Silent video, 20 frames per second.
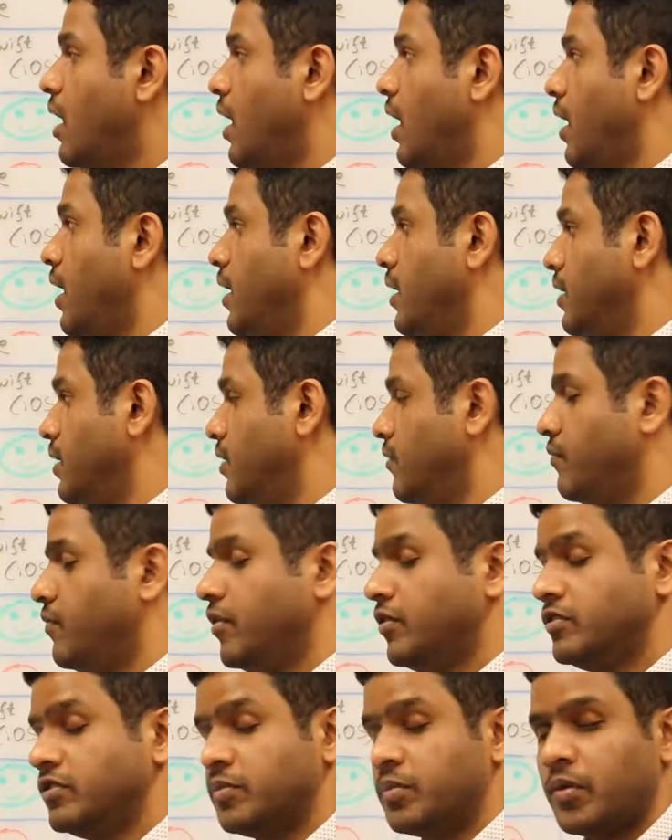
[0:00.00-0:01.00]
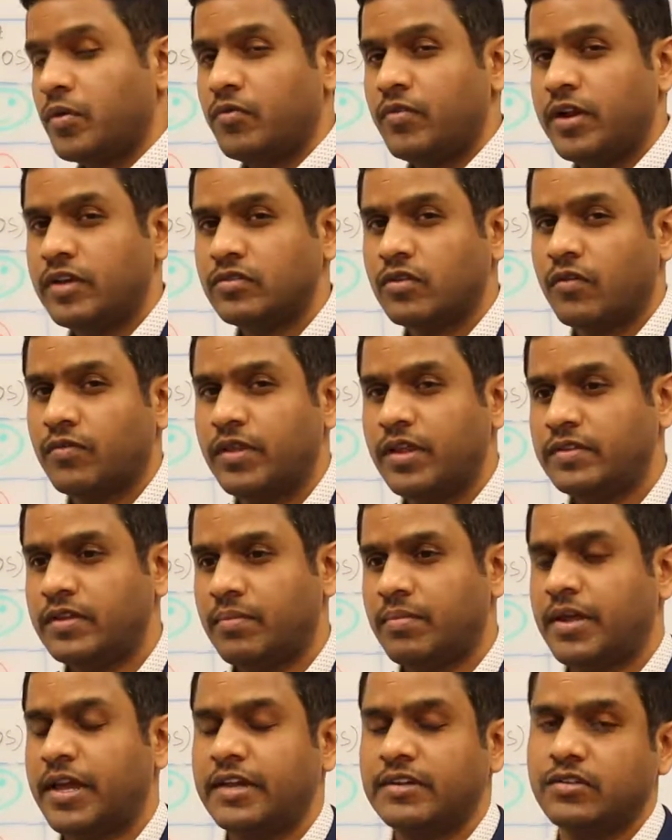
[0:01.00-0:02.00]
and the future proofness of
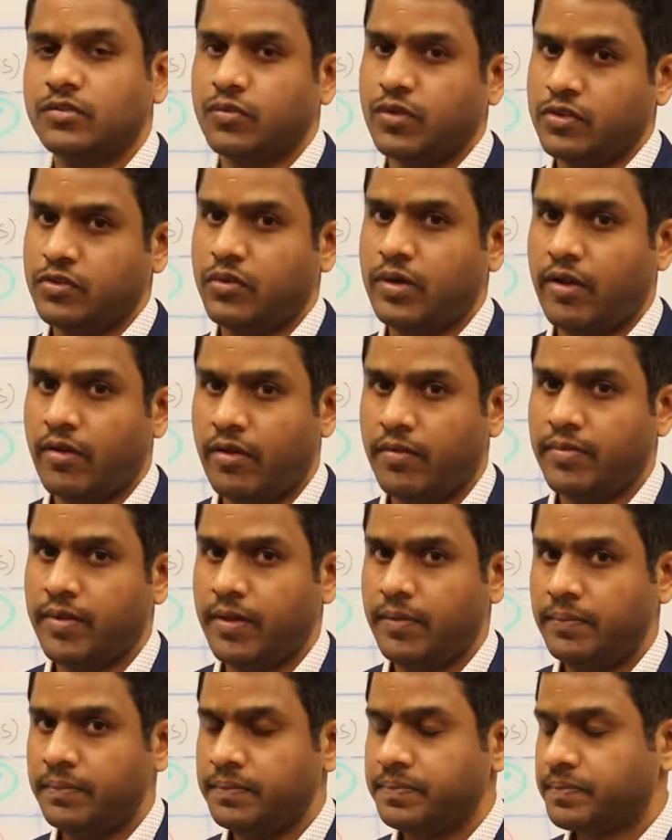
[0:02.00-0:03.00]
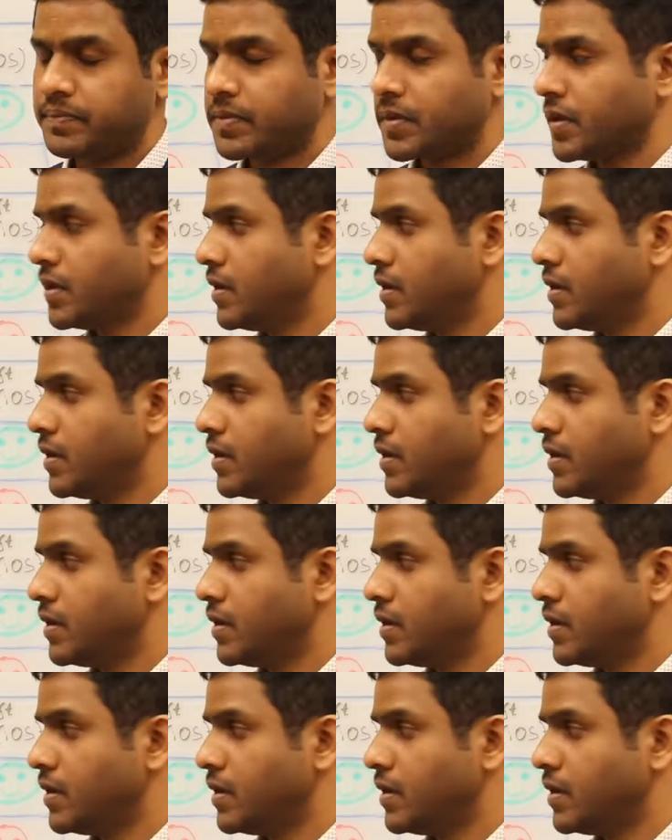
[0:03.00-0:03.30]
these applications once you develop them,